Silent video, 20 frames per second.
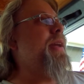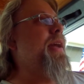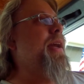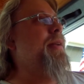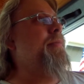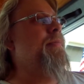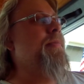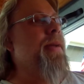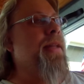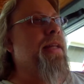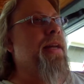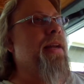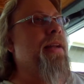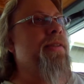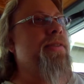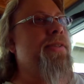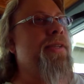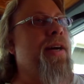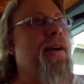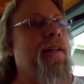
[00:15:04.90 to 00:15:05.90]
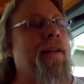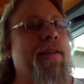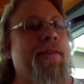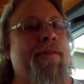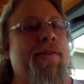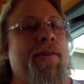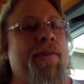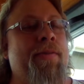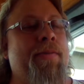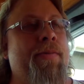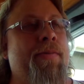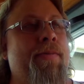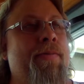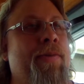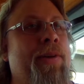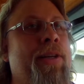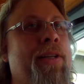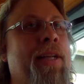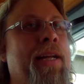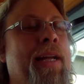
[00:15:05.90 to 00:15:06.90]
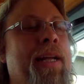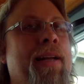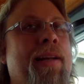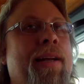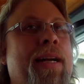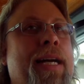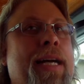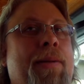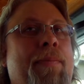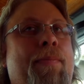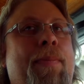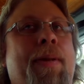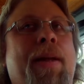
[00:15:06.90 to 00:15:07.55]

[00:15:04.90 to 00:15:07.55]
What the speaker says: then install it. So really, I'm